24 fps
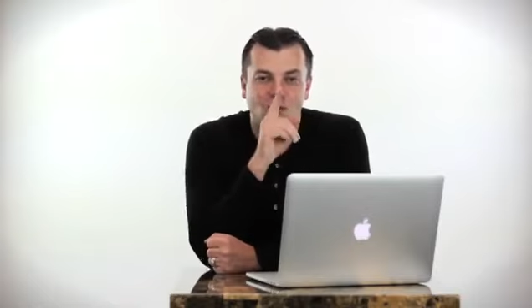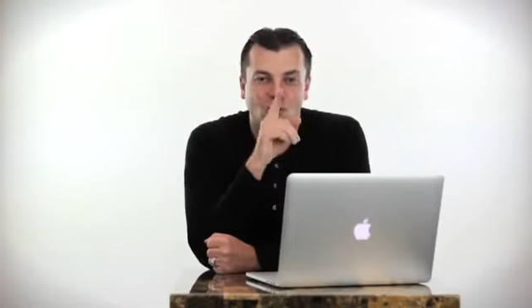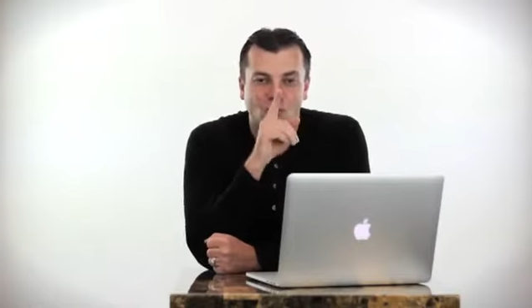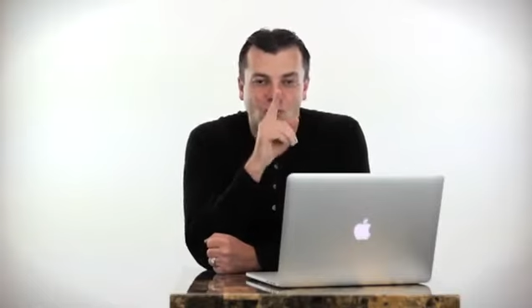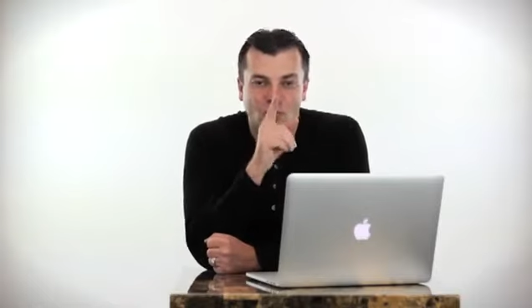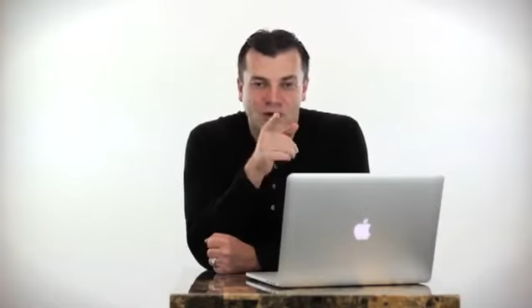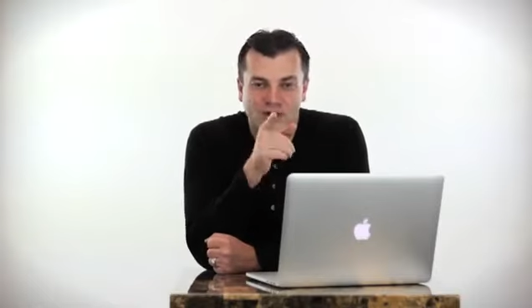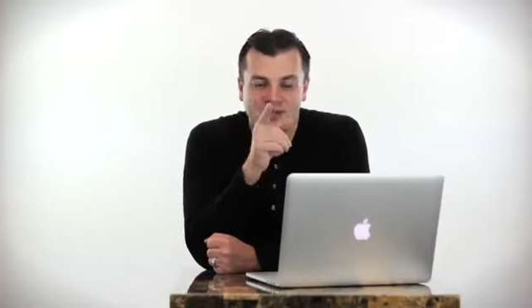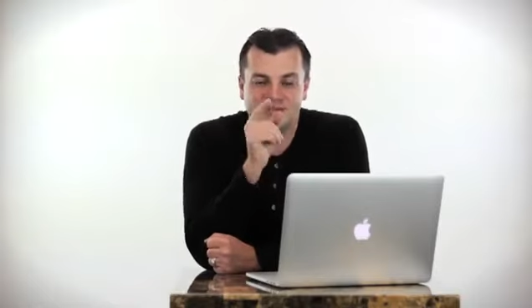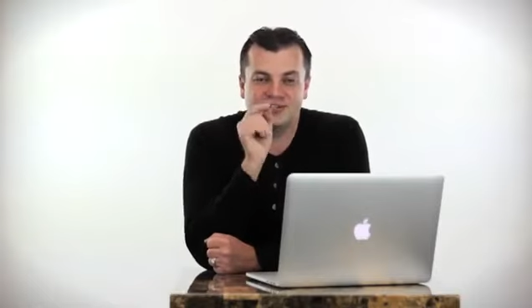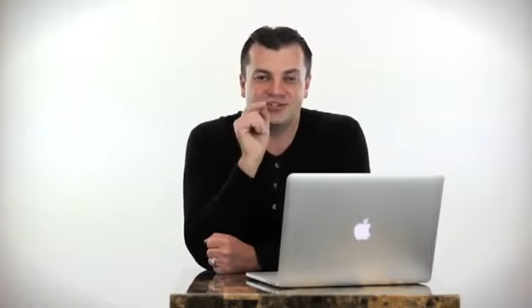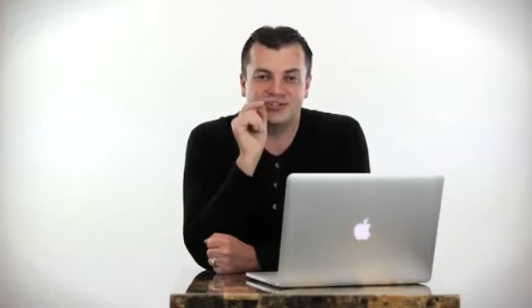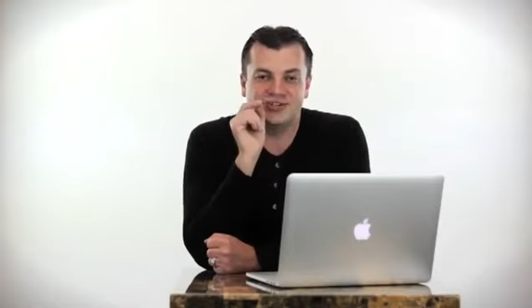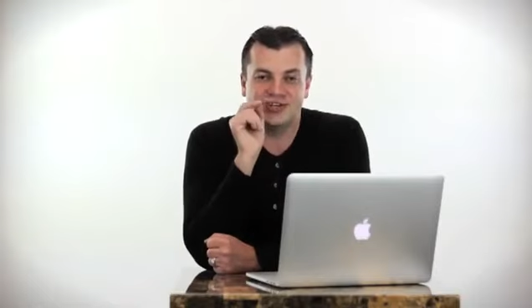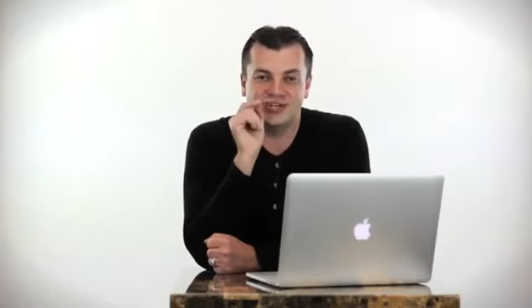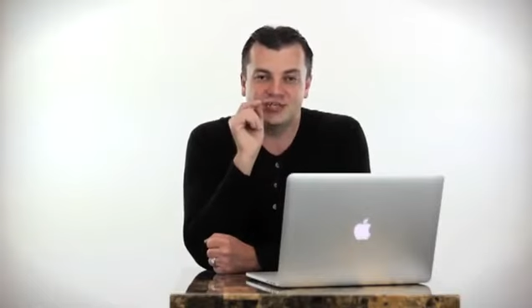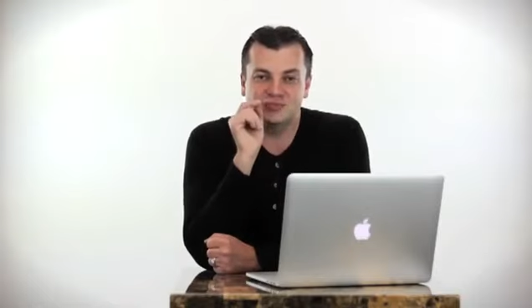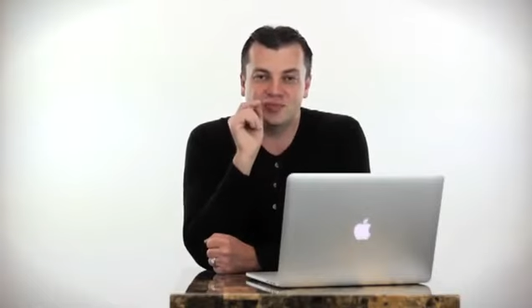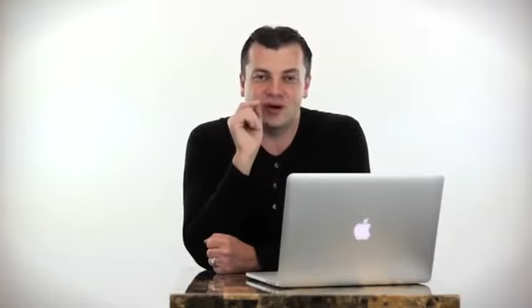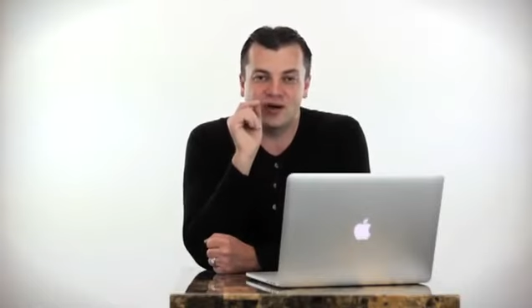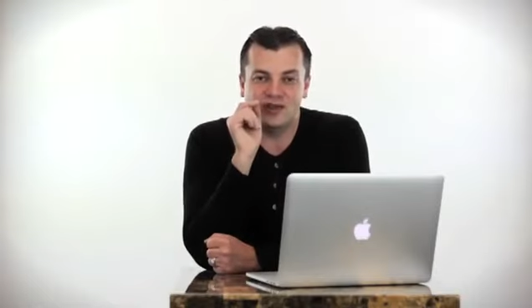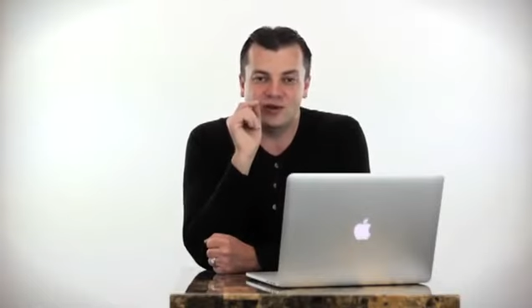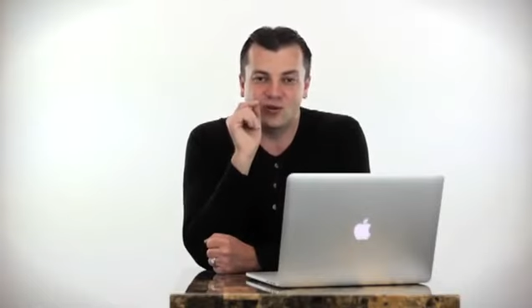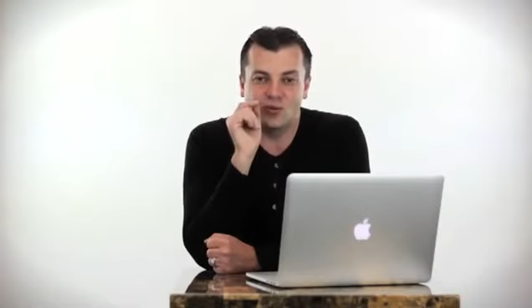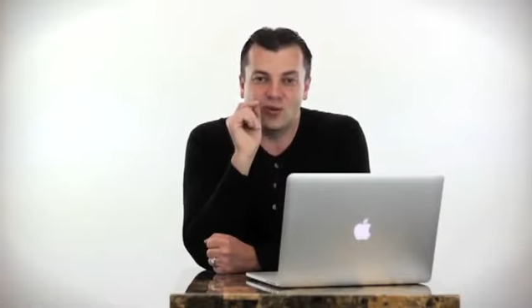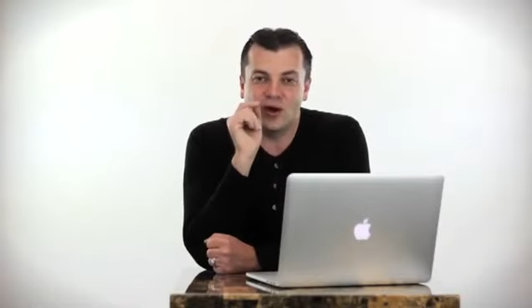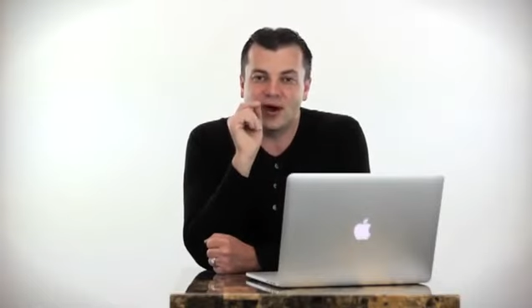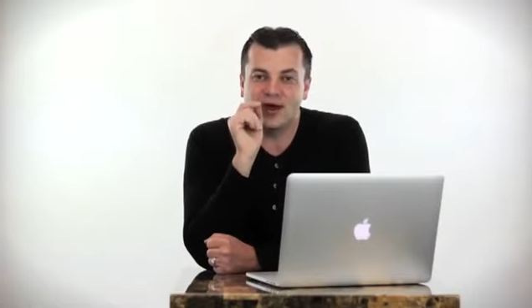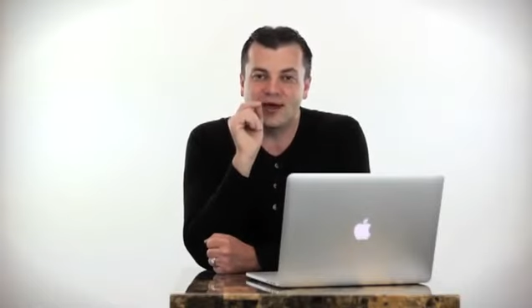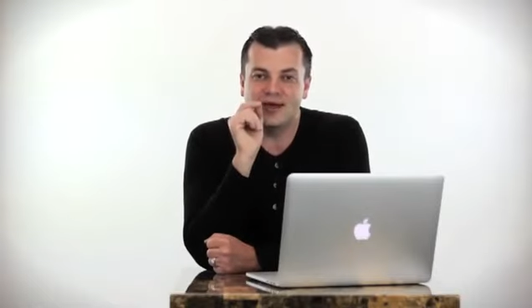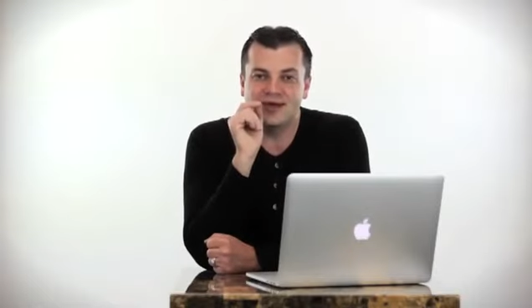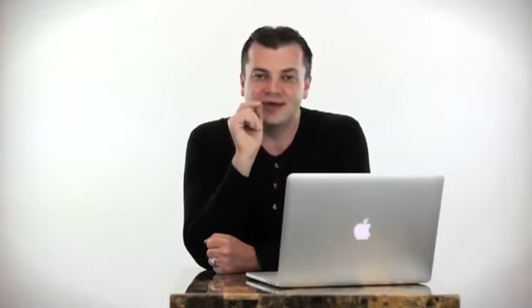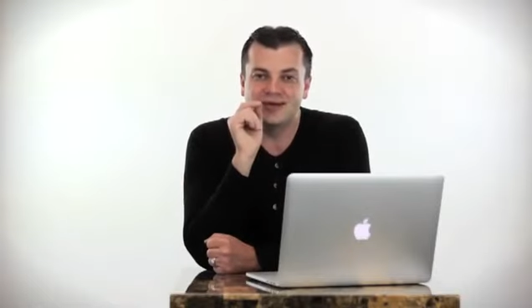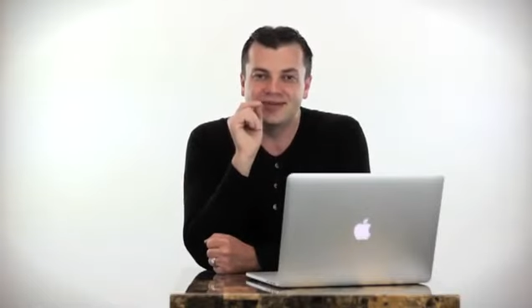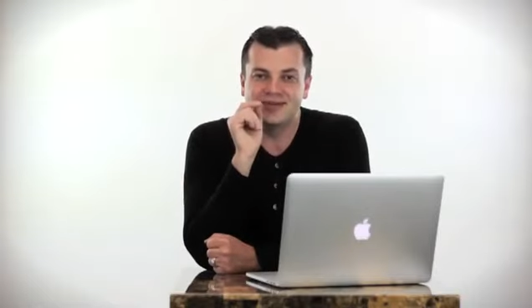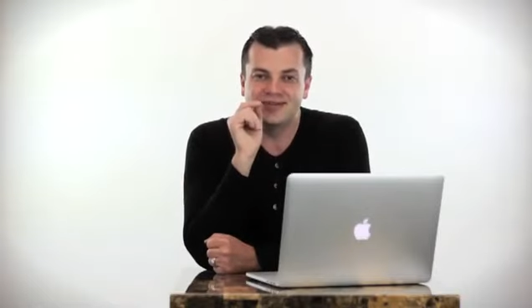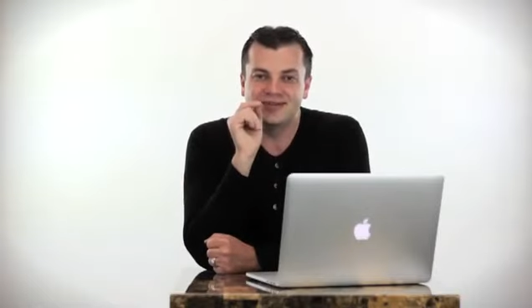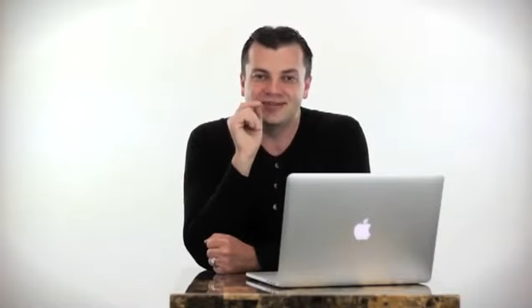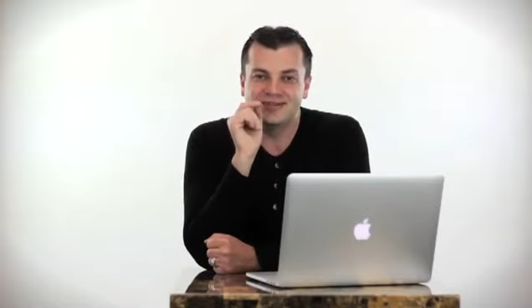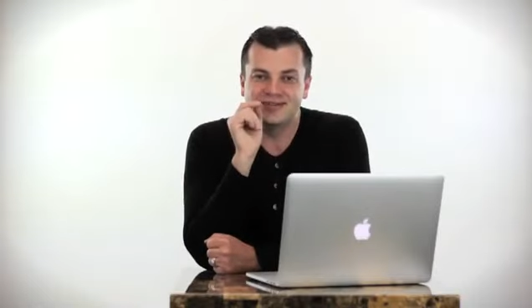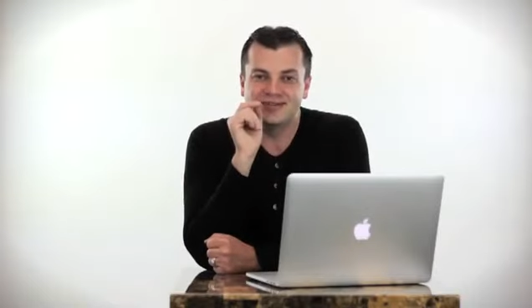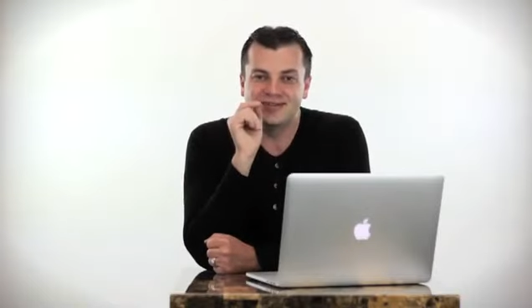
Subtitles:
Which is, by the way,